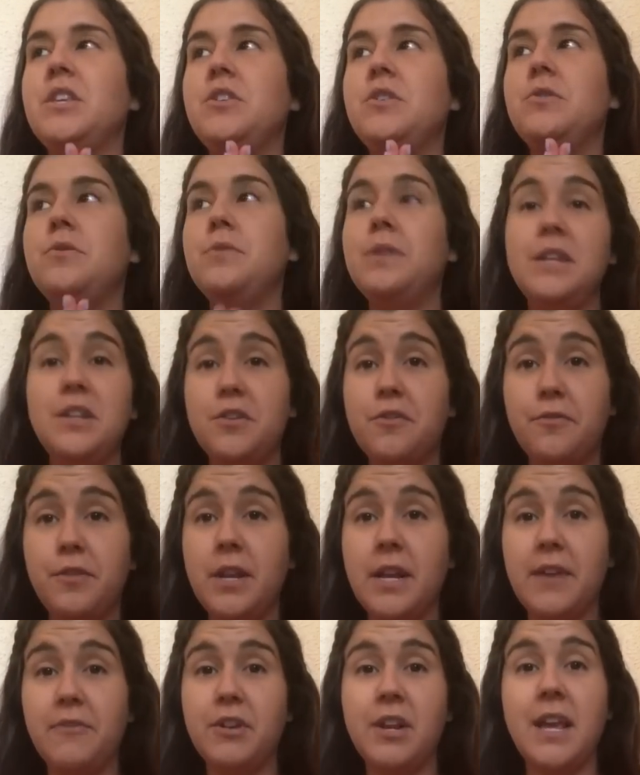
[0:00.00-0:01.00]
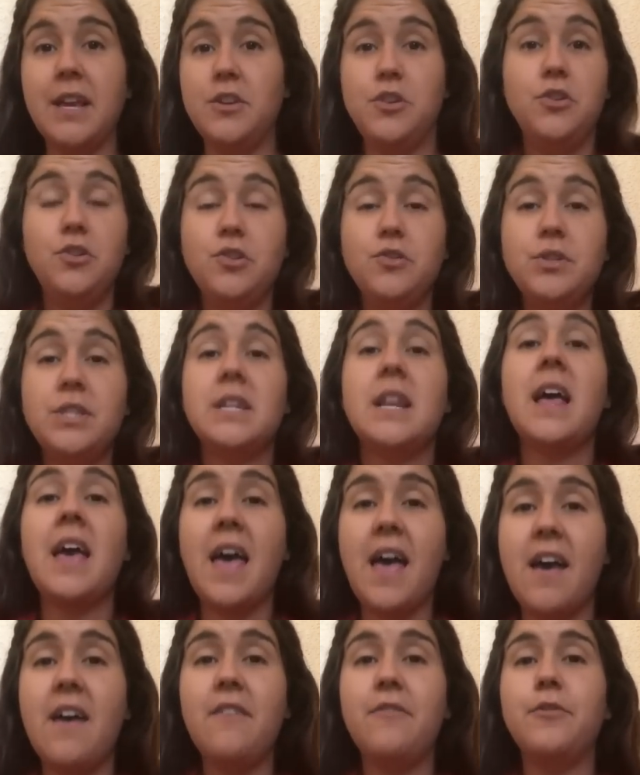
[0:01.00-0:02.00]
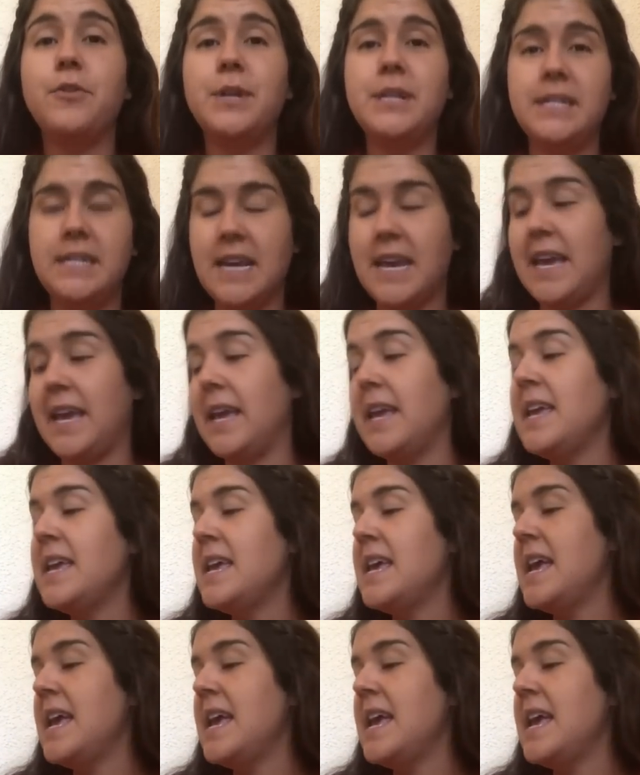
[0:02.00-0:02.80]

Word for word: you need your feet every day. You use it every day.